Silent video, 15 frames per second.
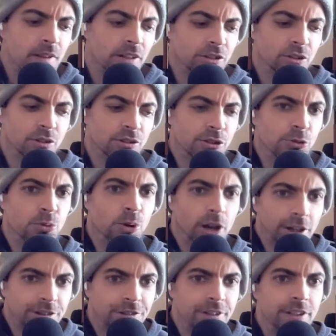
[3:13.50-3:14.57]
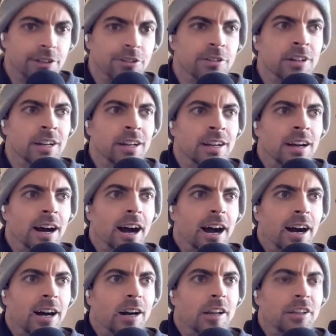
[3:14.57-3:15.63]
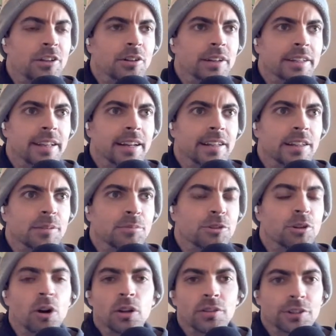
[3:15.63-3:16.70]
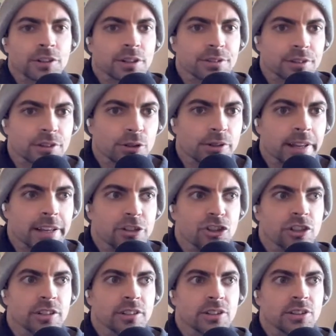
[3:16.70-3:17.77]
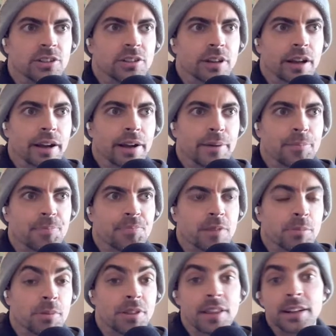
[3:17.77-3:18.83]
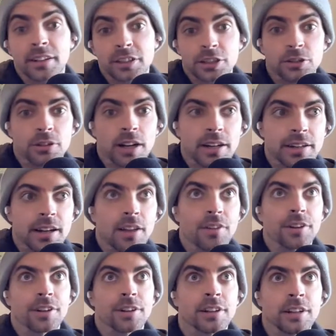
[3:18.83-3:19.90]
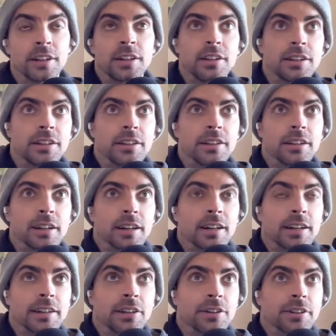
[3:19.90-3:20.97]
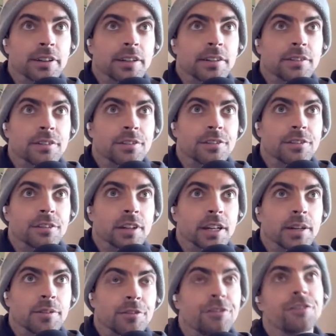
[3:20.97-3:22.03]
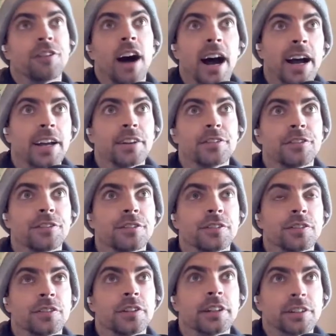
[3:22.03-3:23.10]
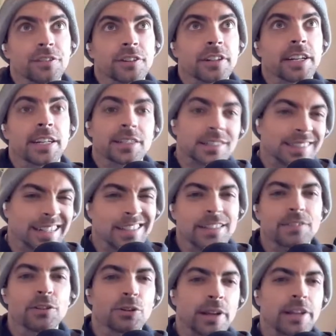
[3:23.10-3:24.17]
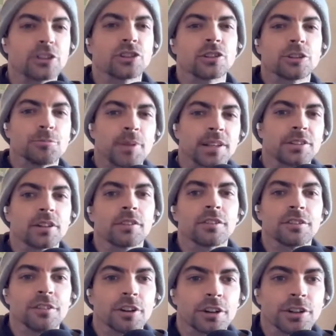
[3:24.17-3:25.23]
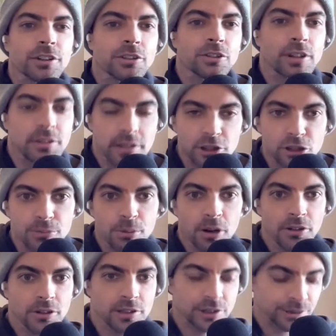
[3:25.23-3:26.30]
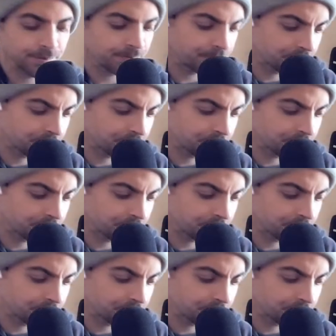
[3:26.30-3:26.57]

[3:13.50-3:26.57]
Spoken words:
So quite a few, and getting them to all of our different locations. But then, another kind of 5 different kind of sets of locations based off of our translation partners.